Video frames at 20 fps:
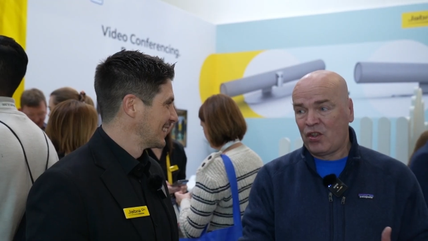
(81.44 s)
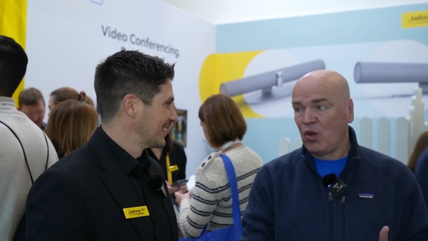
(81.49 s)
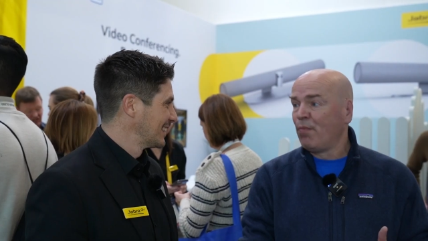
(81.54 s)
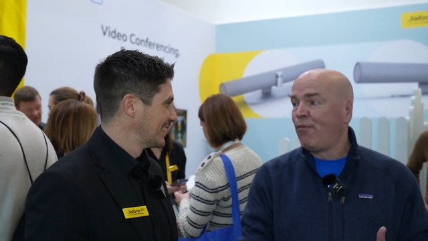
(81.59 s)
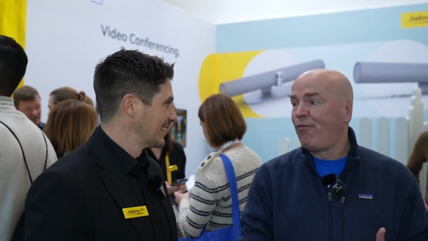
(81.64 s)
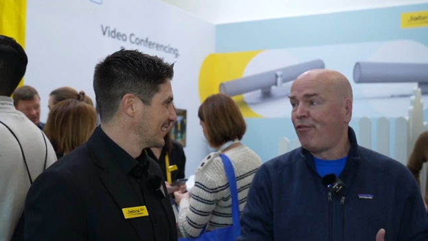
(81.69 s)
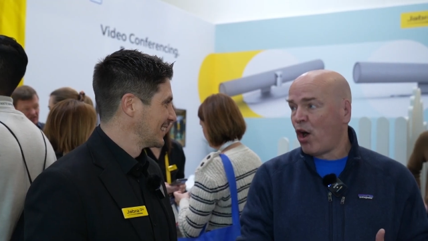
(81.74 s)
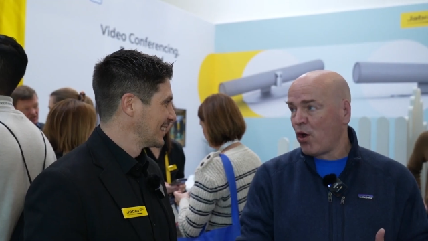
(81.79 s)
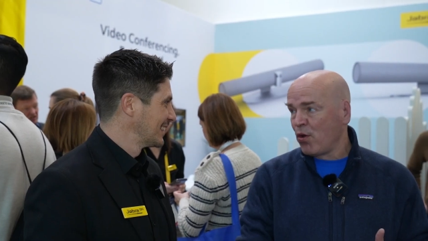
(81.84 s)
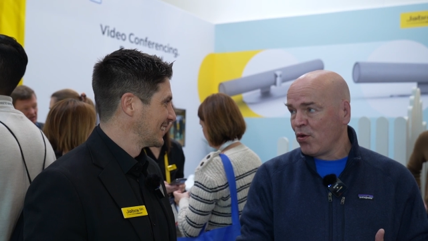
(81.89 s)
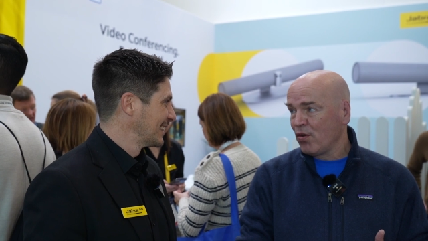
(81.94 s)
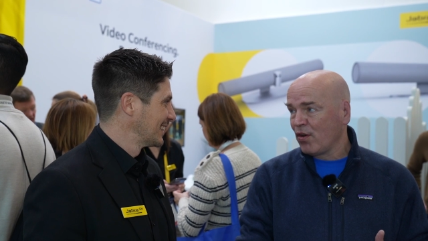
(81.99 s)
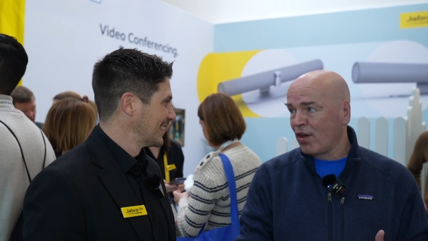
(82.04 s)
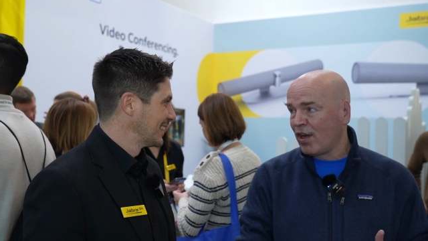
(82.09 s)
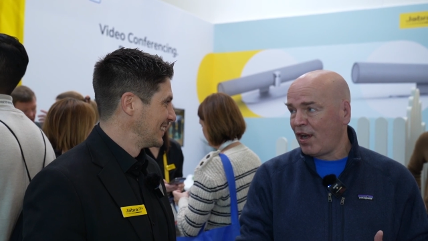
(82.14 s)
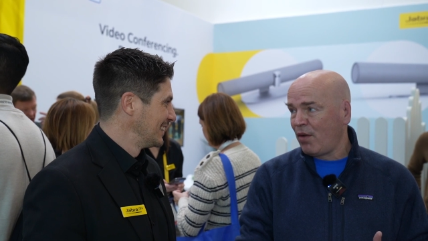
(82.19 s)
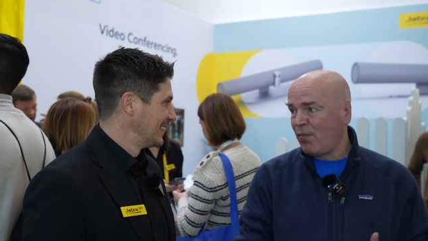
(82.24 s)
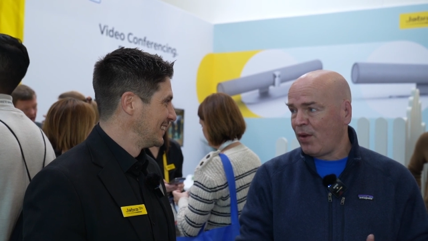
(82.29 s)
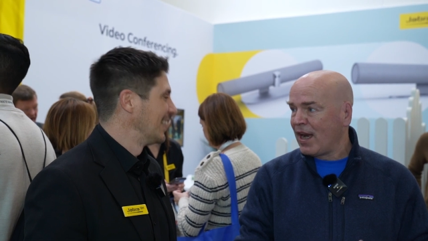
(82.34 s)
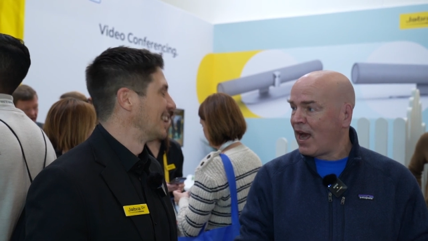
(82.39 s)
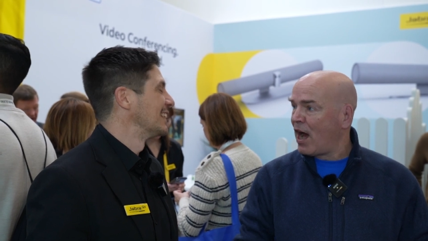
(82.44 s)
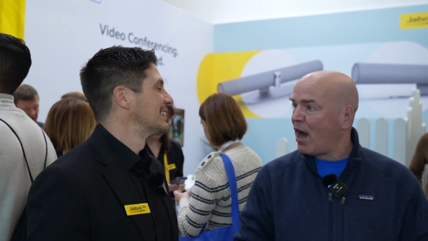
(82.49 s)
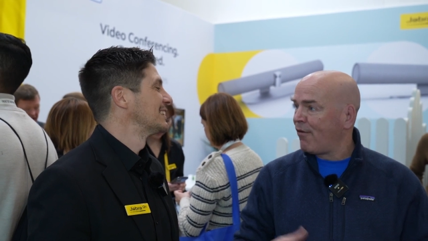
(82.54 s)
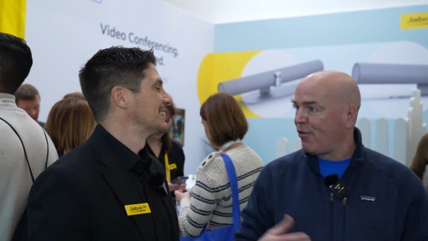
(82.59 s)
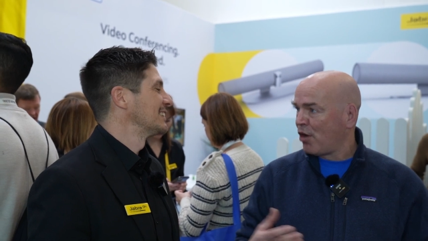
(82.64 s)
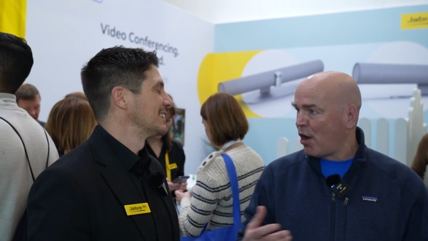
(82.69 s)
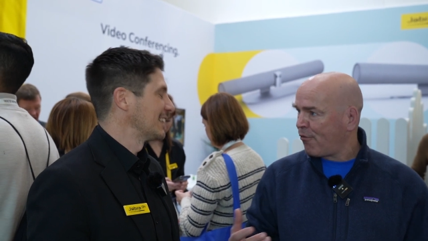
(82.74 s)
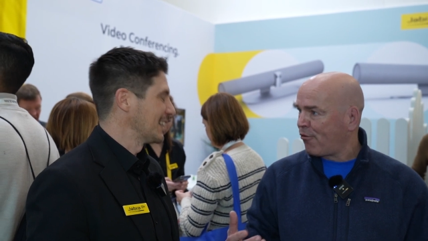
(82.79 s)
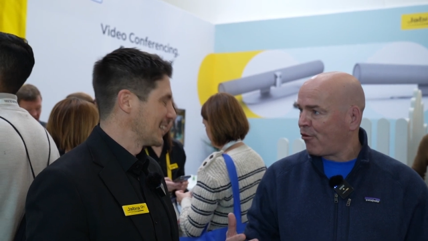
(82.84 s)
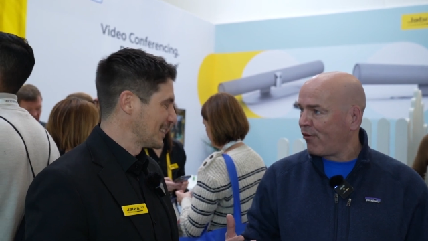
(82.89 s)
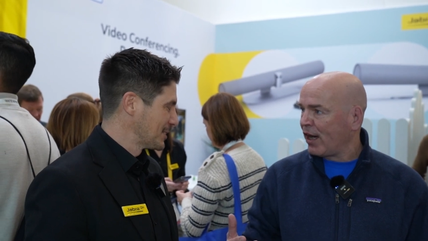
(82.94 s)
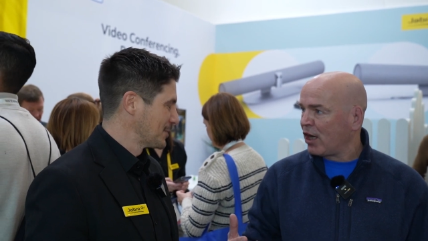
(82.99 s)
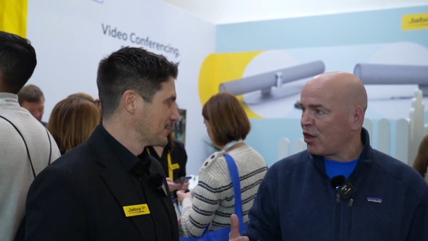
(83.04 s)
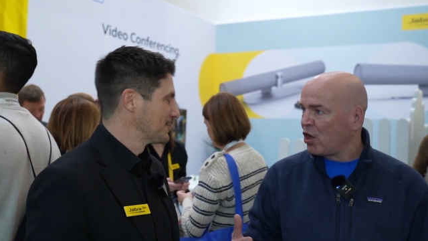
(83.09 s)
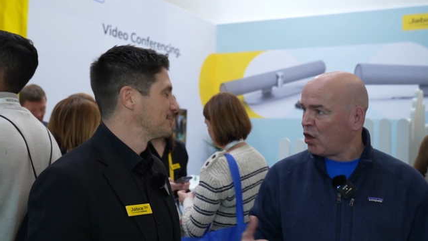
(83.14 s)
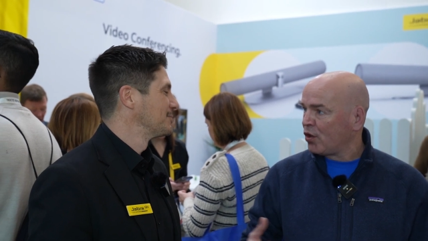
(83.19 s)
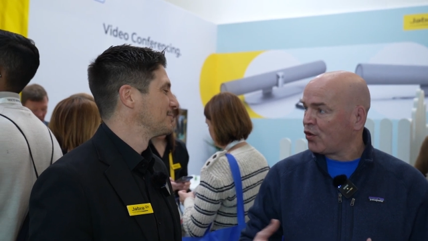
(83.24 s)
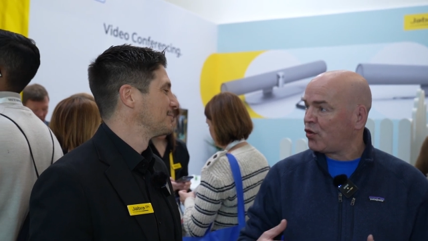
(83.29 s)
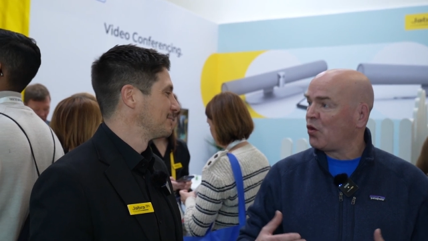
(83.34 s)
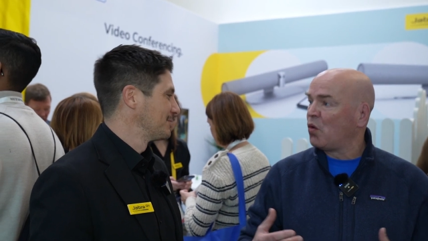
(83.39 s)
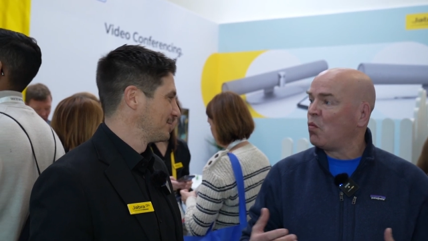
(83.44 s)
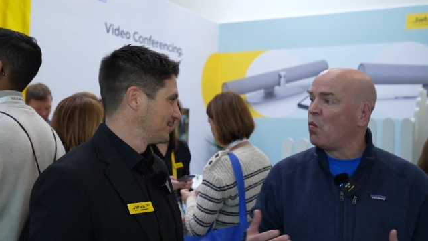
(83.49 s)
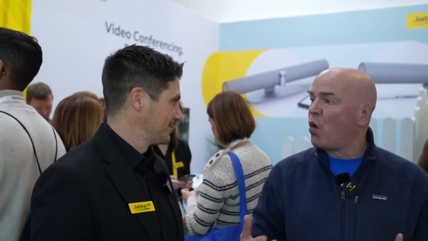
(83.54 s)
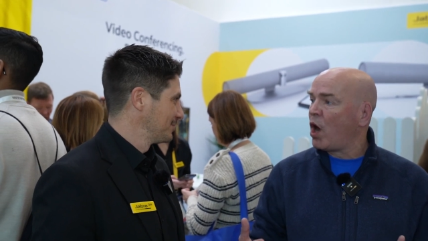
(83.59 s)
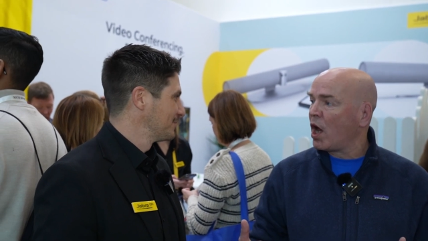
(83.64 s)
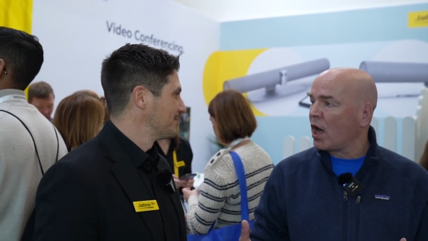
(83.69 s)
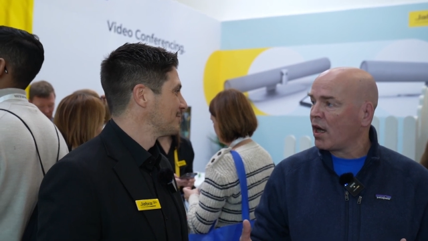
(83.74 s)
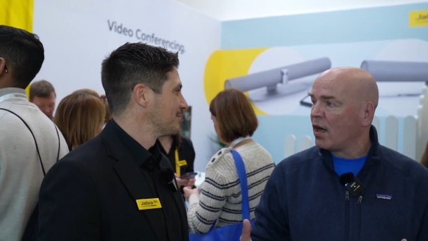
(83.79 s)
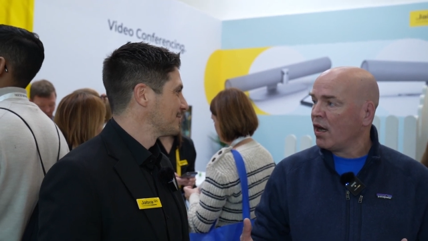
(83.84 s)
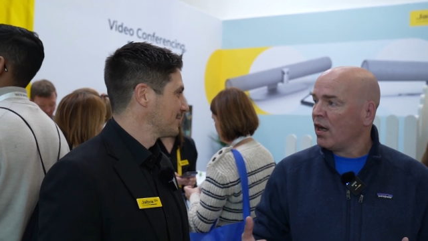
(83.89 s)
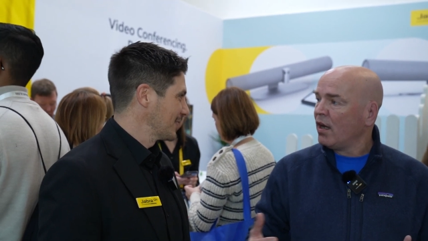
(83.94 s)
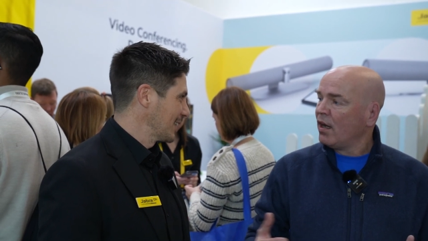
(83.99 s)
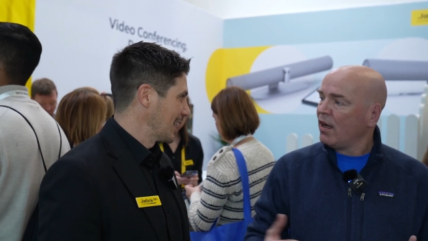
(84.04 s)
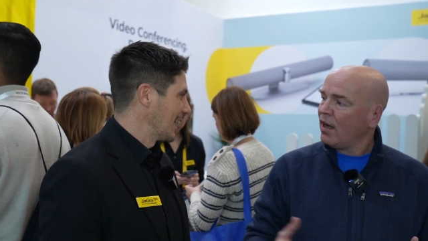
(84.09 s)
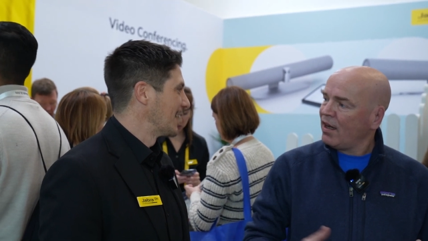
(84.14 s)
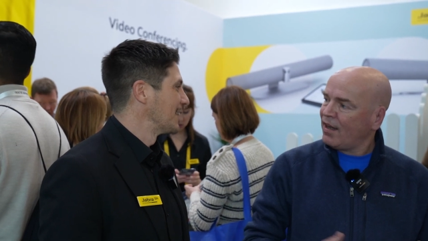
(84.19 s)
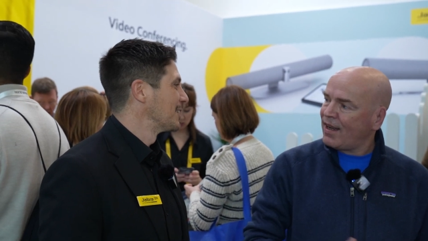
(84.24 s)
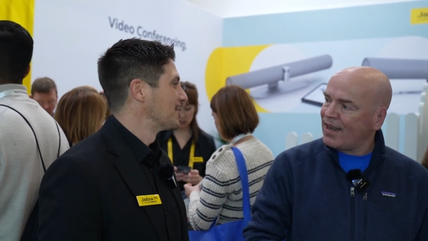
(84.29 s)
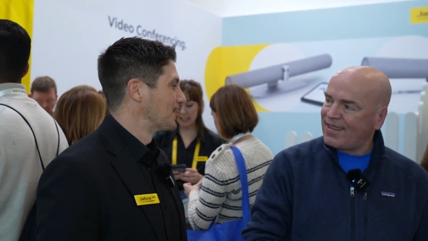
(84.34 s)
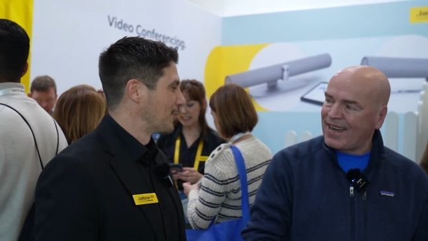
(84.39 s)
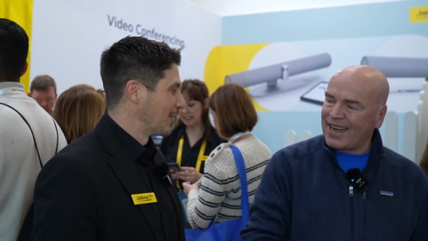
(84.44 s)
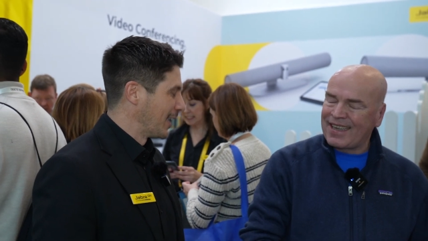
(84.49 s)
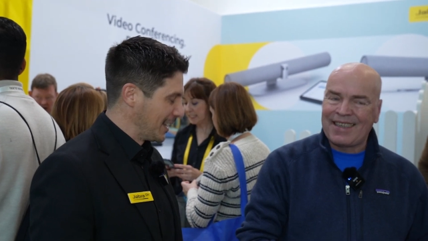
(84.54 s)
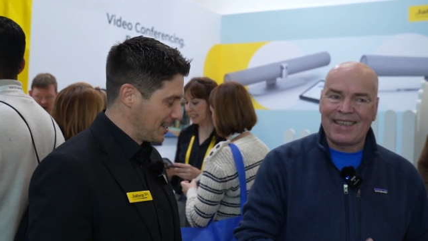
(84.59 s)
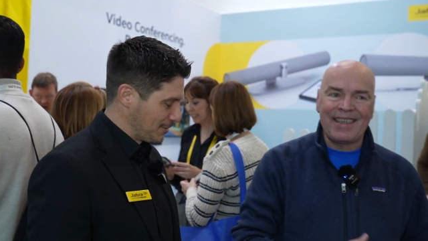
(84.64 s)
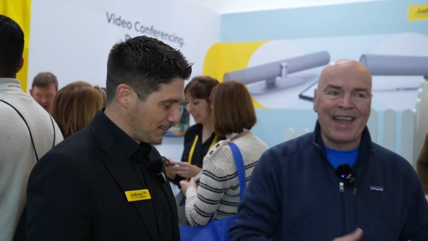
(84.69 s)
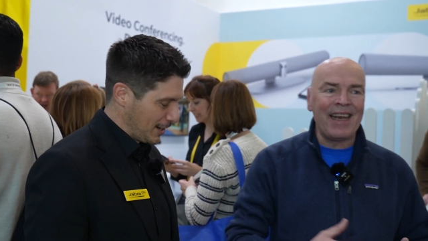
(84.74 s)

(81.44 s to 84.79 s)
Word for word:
Speaker 1: Zoom Phone. Uh, we now have an offering yeah. called Zul1. Yeah, that's right,